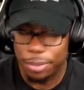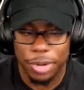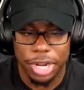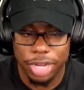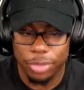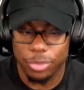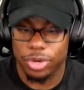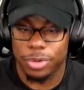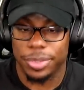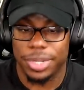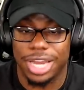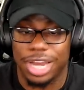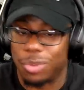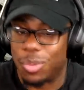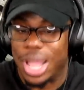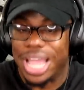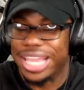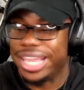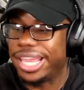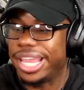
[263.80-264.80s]
I probably would have been like,
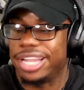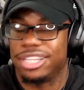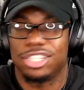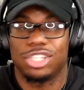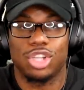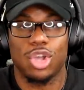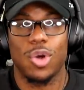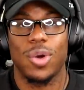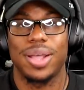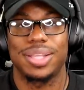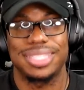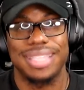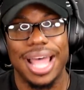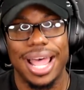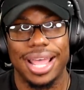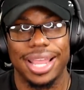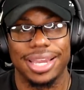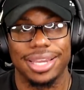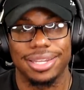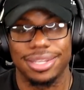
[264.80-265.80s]
why he can't just go
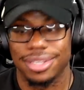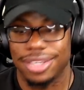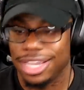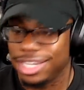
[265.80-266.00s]
outside?